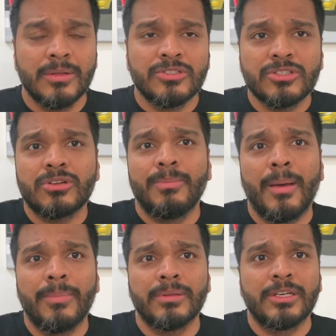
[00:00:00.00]
Just
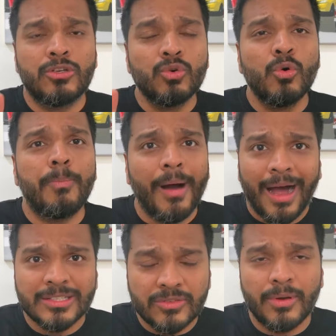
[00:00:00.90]
remember the two
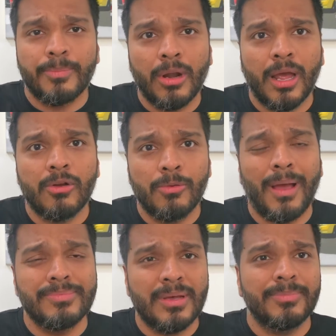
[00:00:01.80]
parts of a product
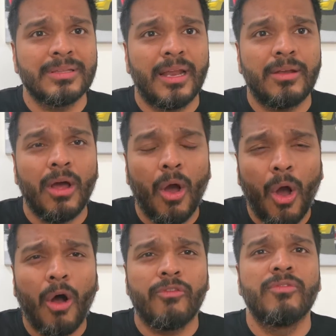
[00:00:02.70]
roadmap, something that
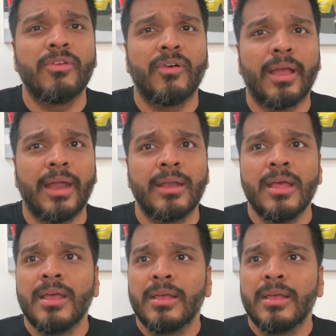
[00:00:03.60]
often we forget.